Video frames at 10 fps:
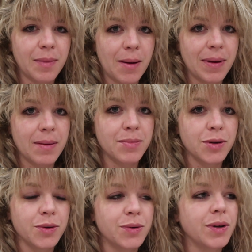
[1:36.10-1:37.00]
about
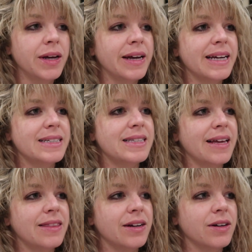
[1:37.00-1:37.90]
bamboo is
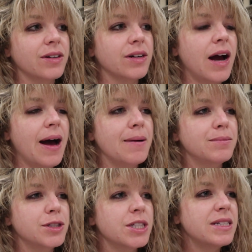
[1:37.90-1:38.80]
that they're
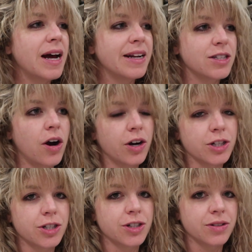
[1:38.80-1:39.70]
just not as
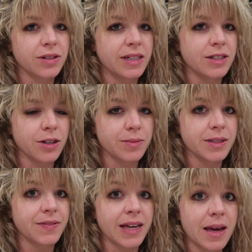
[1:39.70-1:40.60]
harsh in
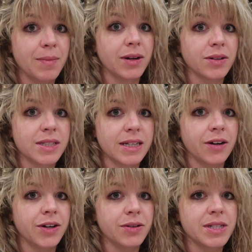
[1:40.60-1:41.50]
terms of the chemicals
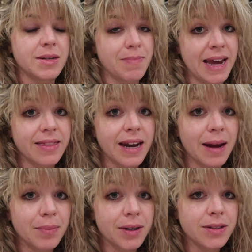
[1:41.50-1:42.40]
that are used to make the
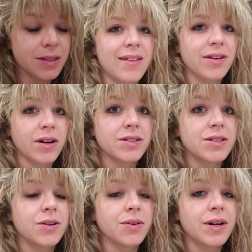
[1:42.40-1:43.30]
diapers, and they're
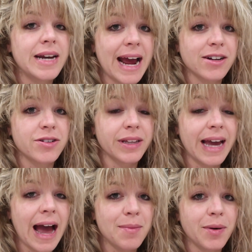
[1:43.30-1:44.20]
also
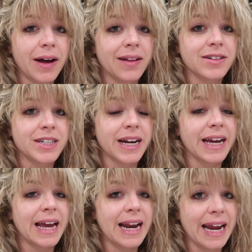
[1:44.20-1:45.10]
naturally
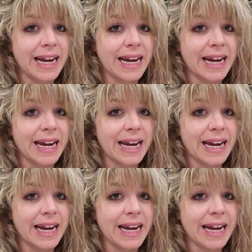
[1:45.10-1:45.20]
hypoallergenic and